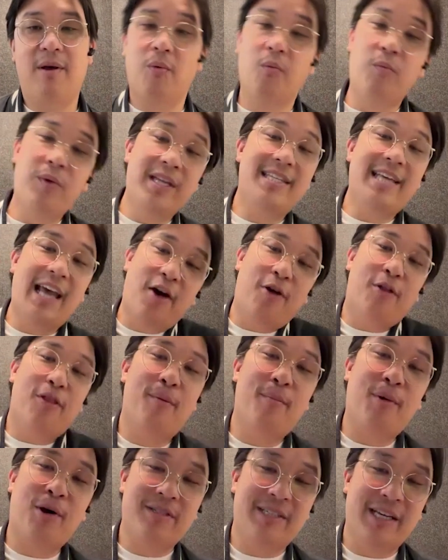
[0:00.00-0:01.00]
We tell
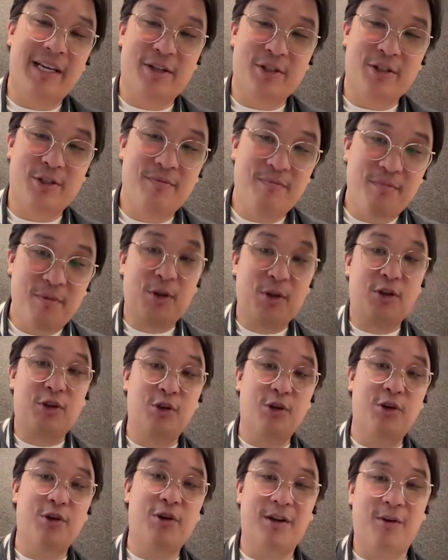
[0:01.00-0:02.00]
them our data is
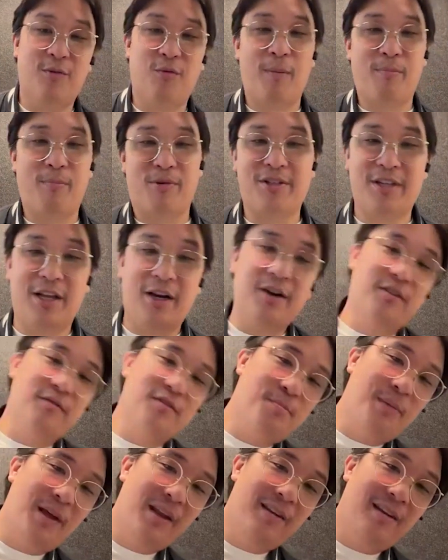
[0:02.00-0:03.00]
good and representative
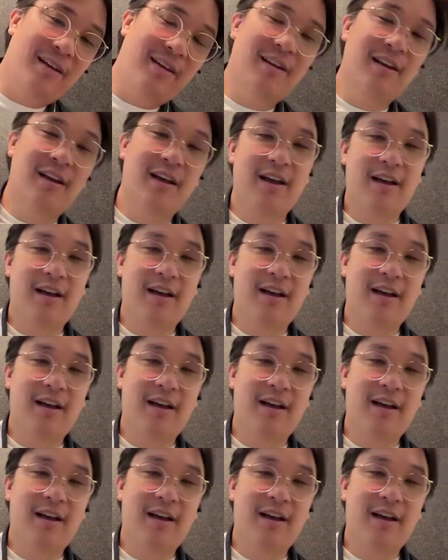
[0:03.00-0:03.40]
spending.